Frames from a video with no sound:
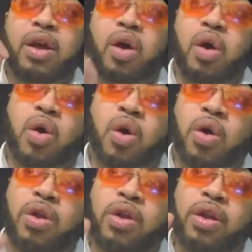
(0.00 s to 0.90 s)

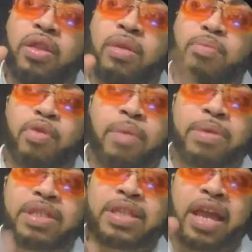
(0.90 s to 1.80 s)
on the
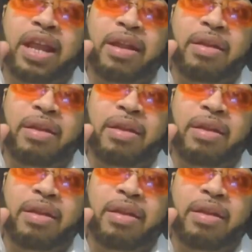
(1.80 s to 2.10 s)
premise that